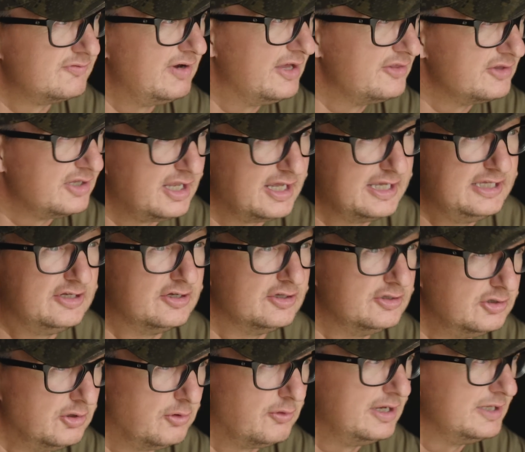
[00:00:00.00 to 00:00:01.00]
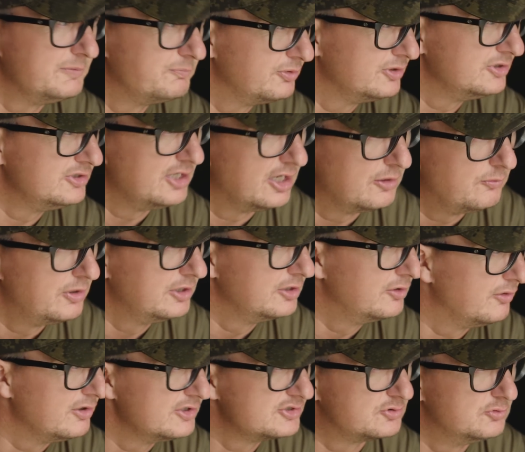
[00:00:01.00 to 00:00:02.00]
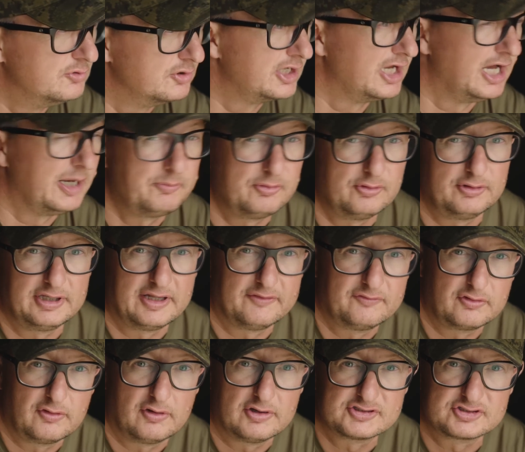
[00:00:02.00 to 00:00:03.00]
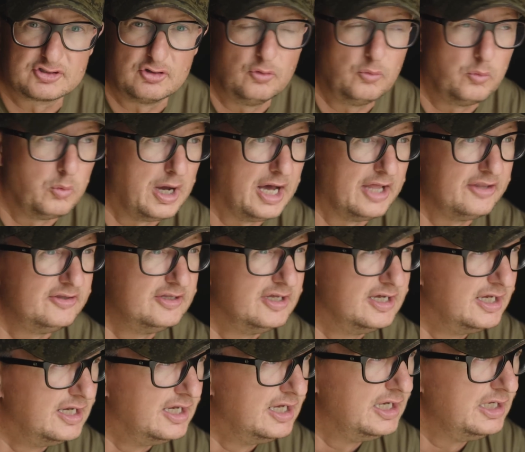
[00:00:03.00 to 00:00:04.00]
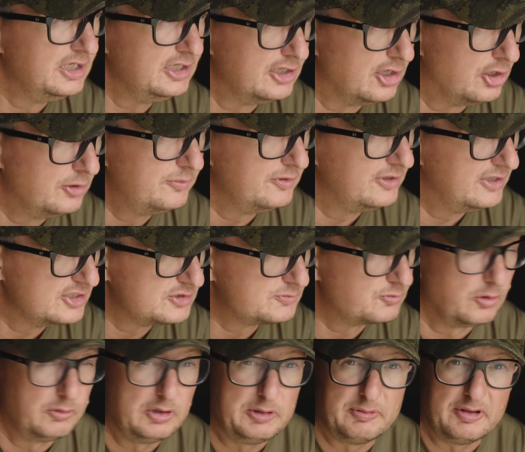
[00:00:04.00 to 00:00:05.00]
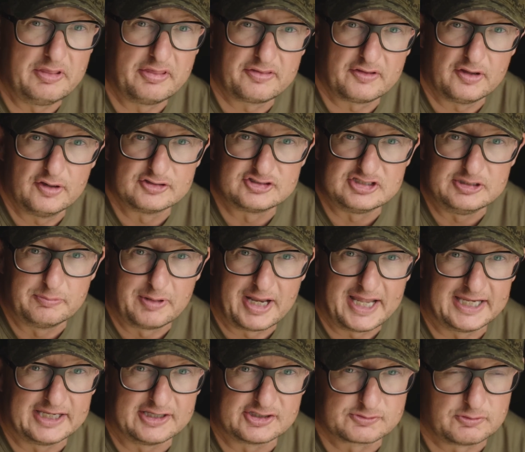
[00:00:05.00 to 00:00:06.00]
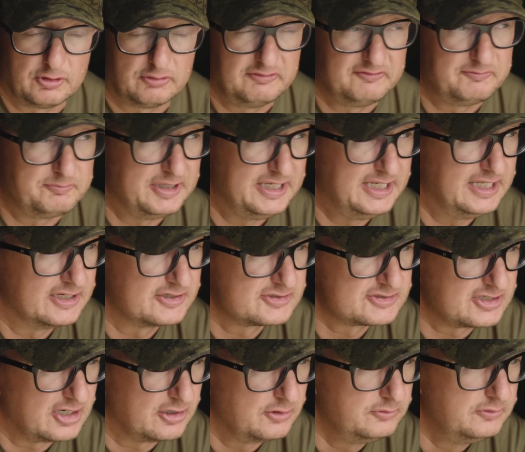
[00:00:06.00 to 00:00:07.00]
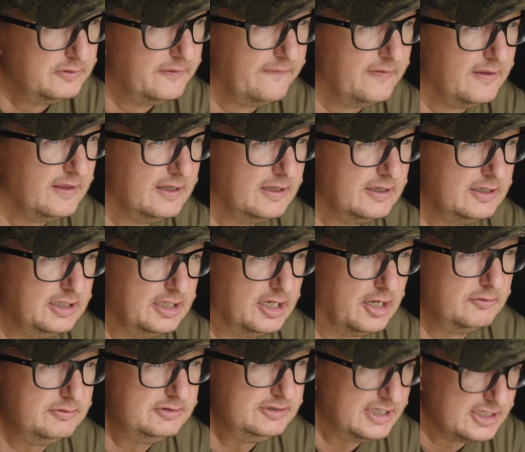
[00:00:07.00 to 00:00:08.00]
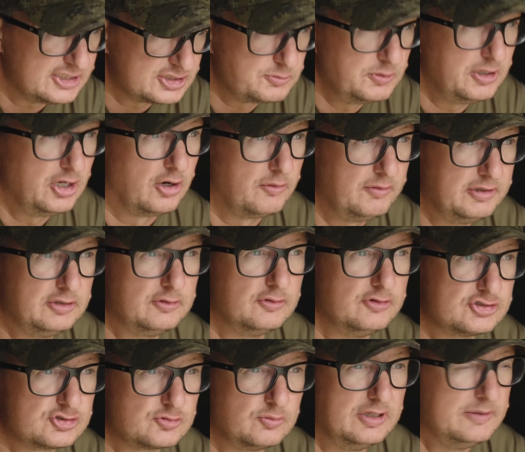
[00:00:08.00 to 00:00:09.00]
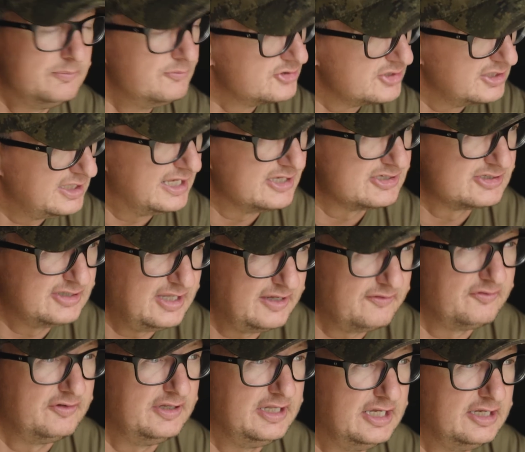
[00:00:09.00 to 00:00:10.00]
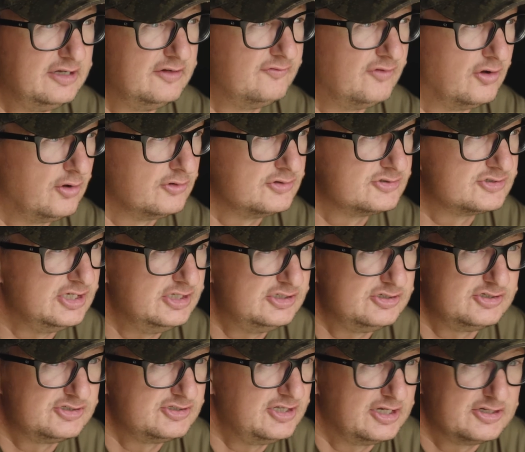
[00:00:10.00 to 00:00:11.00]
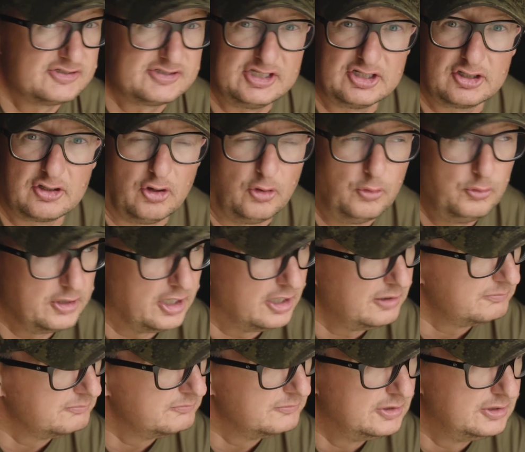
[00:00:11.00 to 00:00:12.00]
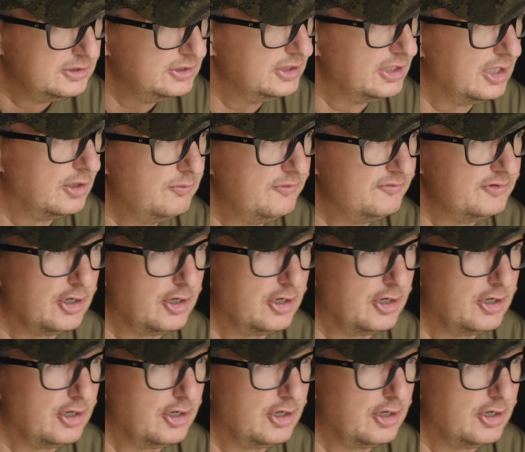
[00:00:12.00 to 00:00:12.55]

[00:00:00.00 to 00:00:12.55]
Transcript: around the lake at night, but you know, one guy's caught a couple, another guy's caught one, you know, but there's probably been 30 blanks while we've been here. So, you know, yes, we are in good swims, and that's definitely an advantage. You stick us in a corner, you know, with